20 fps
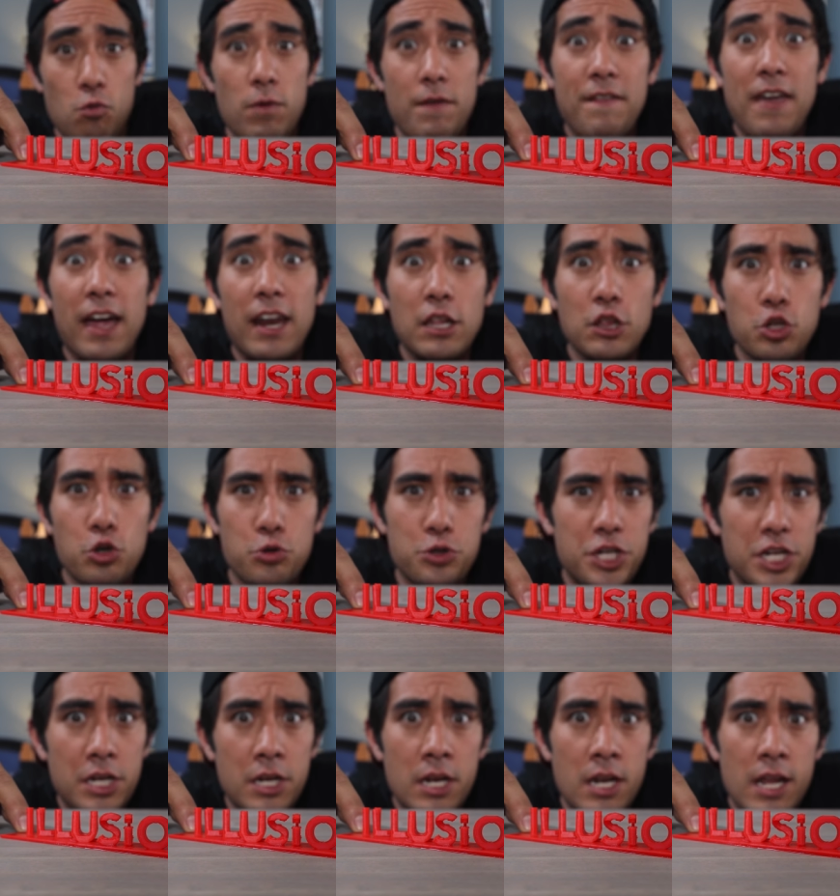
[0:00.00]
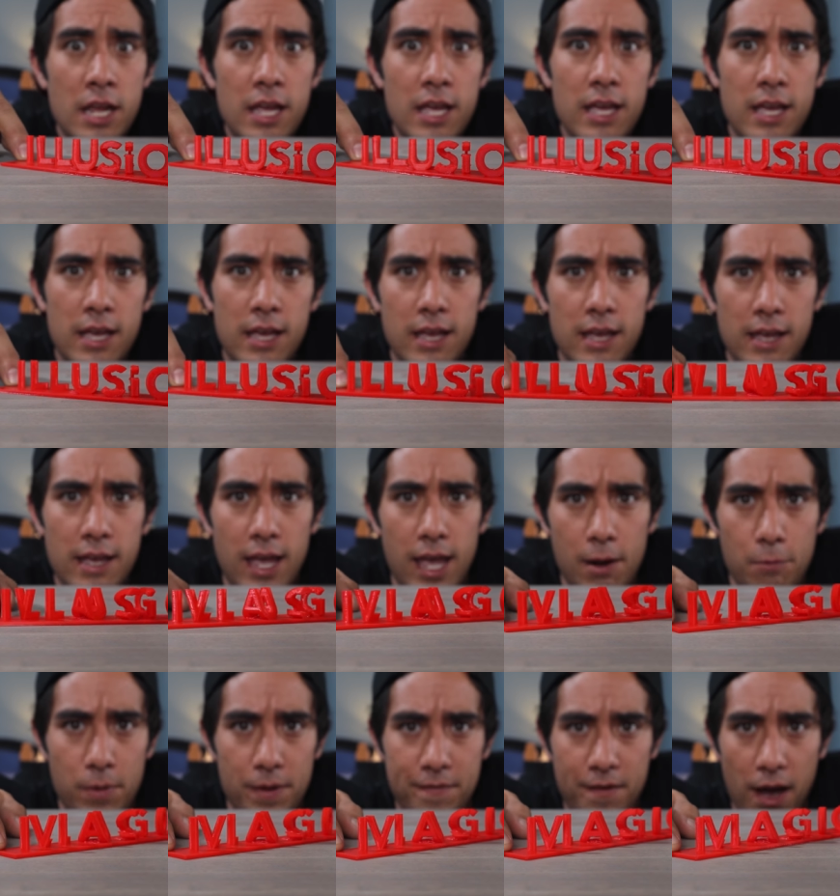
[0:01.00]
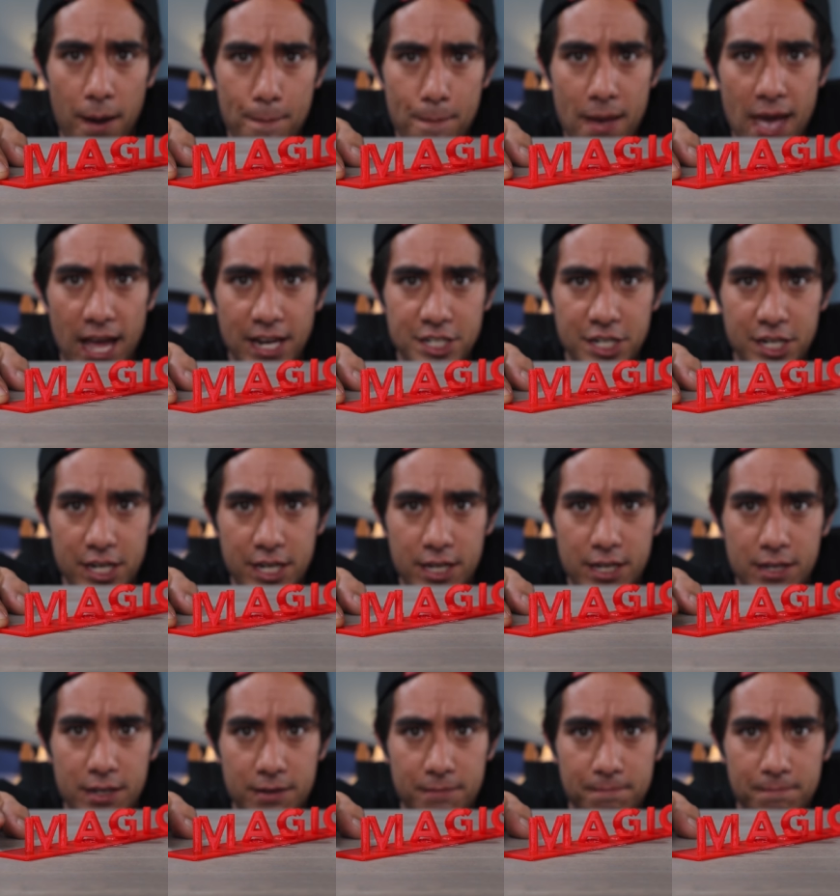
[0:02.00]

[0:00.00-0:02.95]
We've got illusion and we've got magic.